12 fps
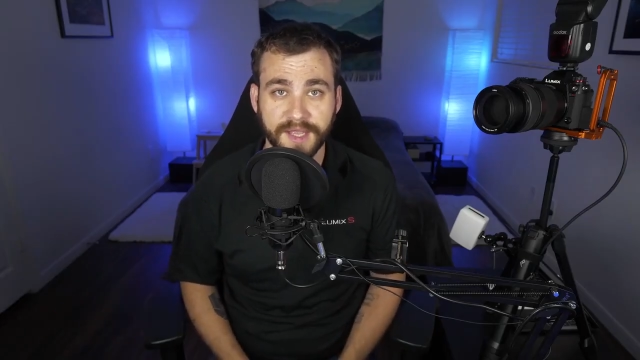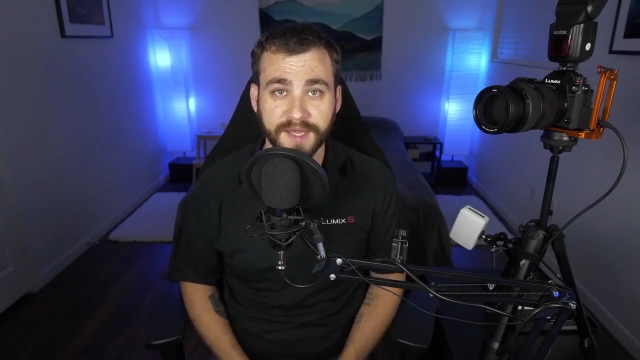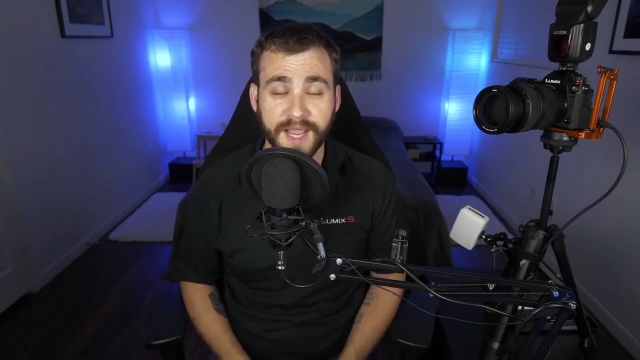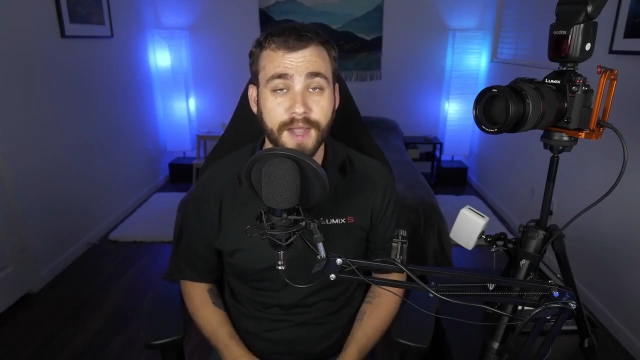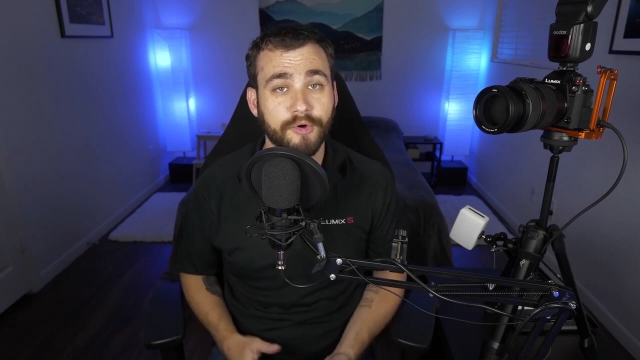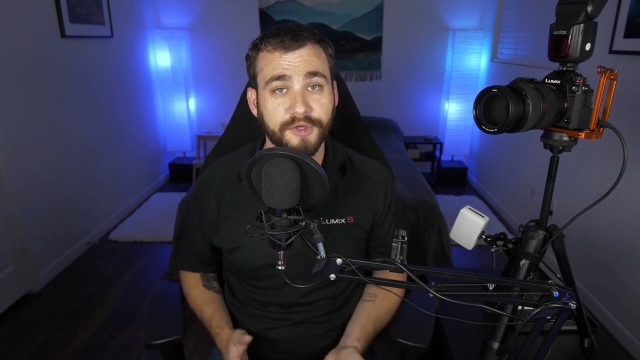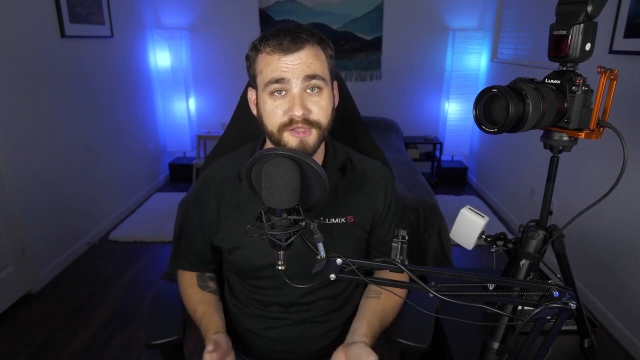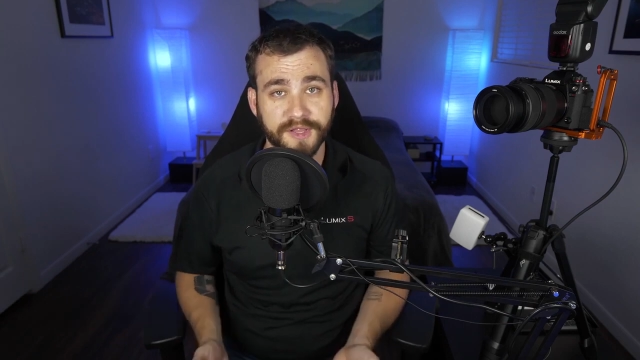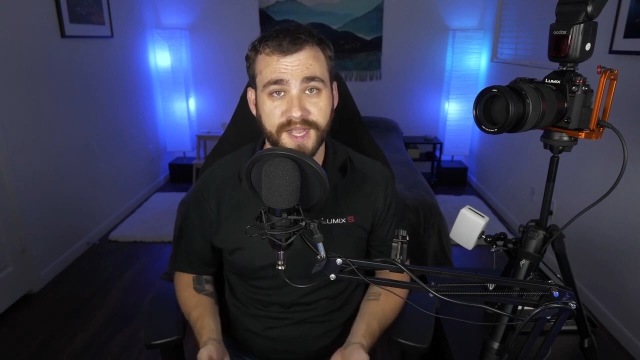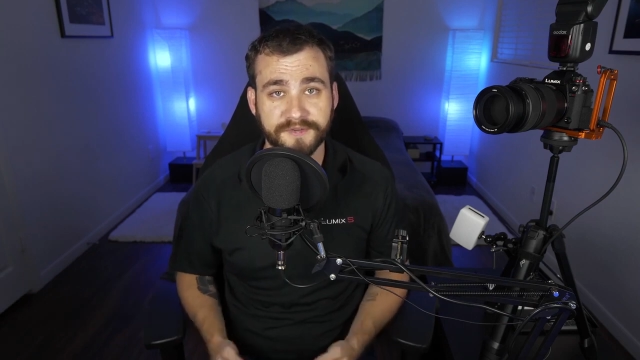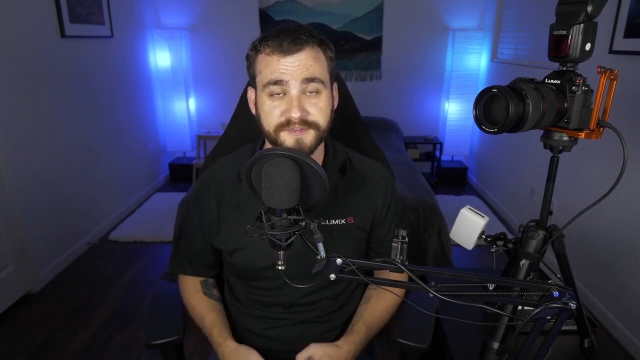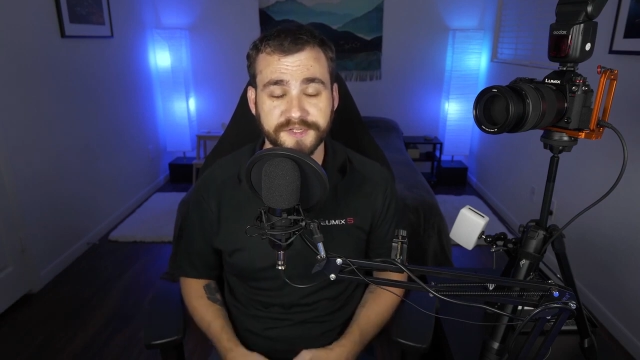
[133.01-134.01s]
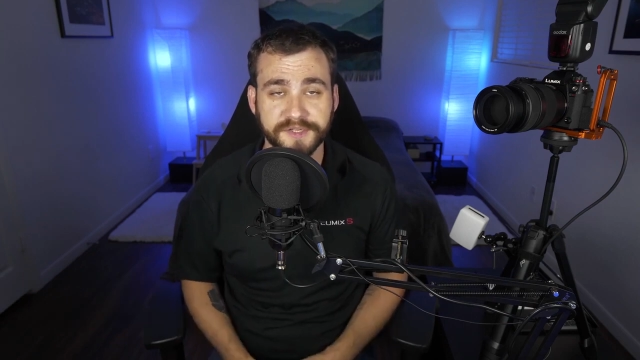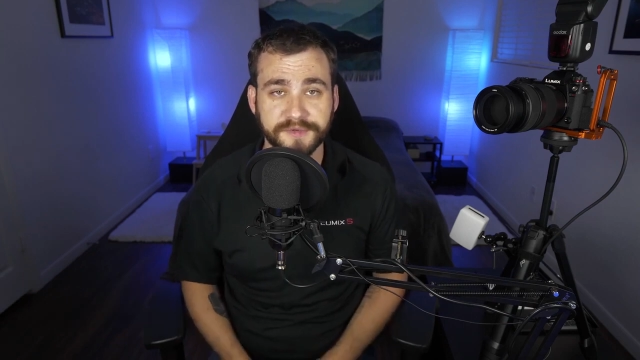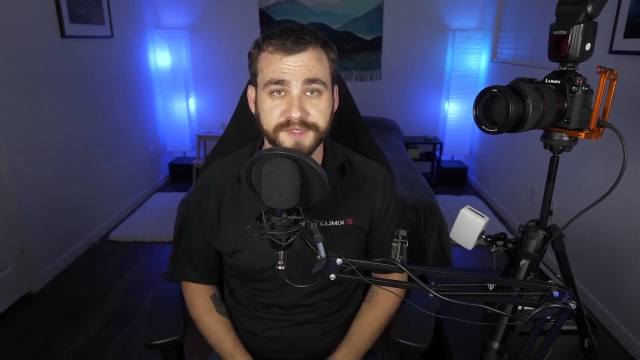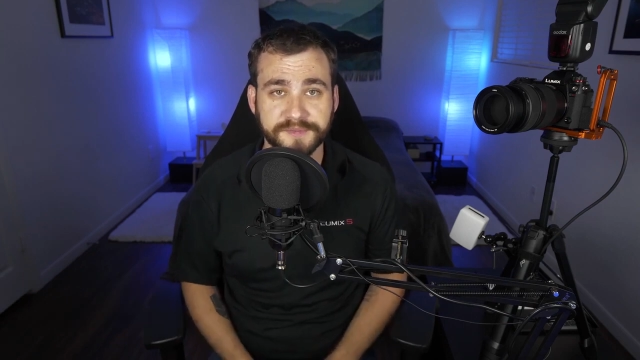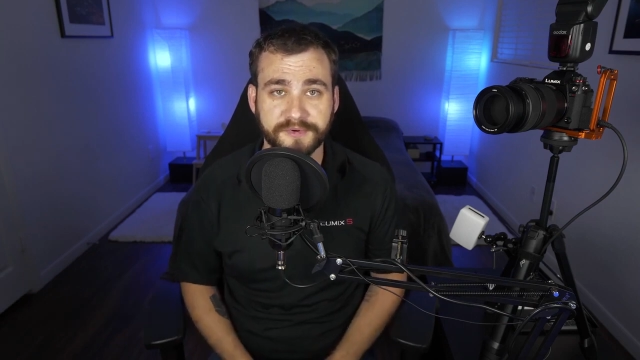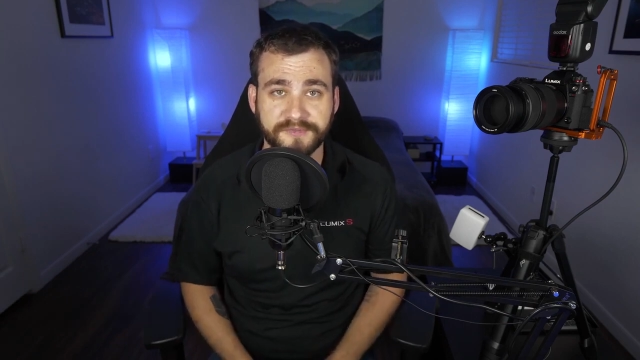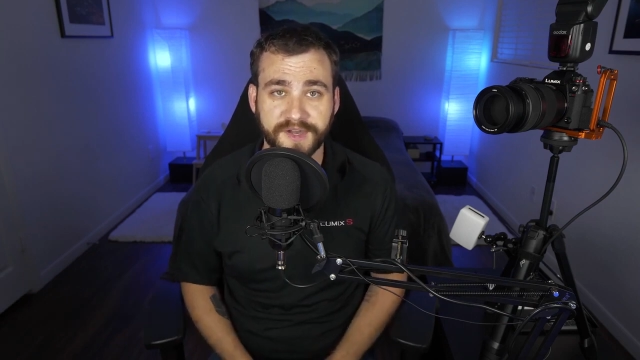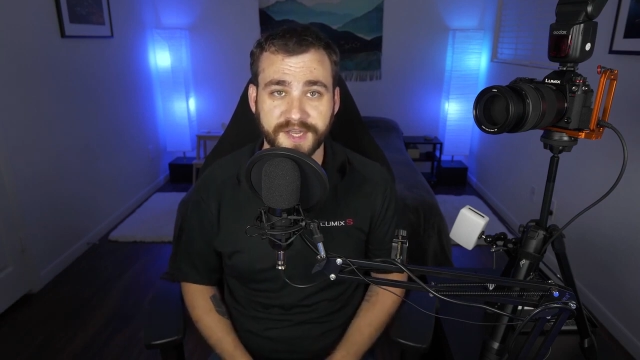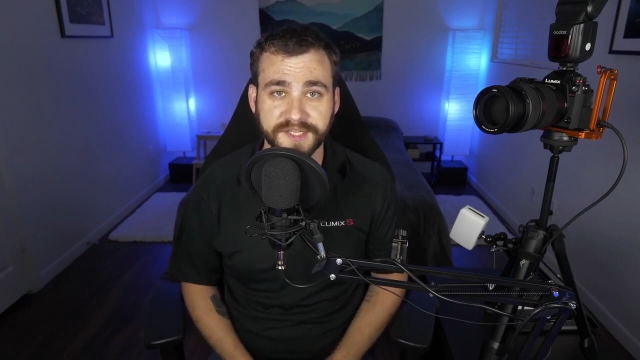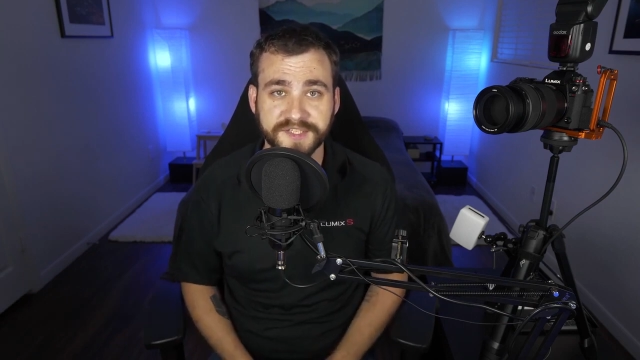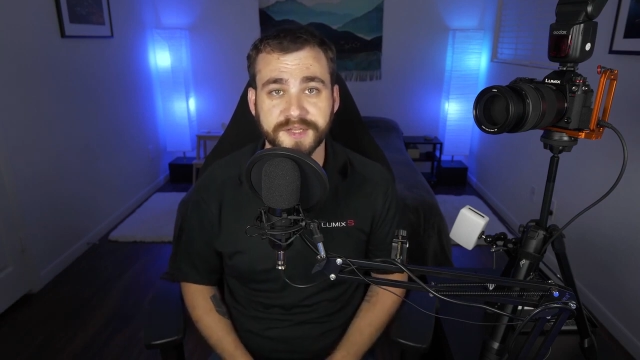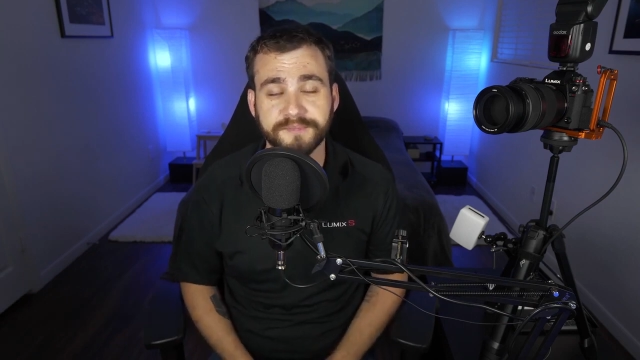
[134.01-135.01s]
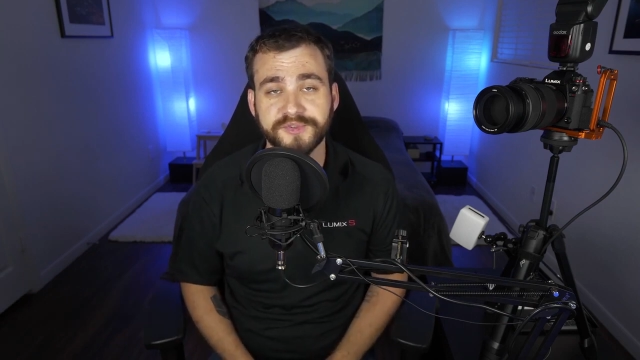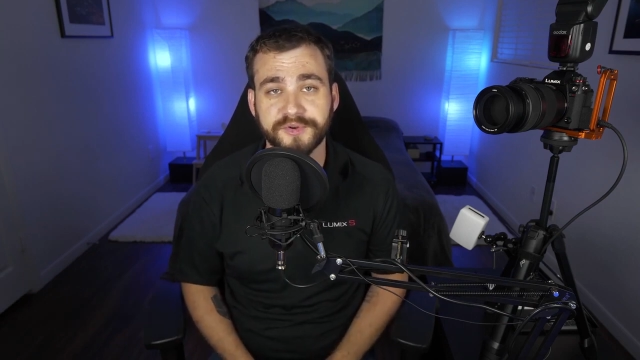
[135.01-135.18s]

Now all you'll have to do is provide some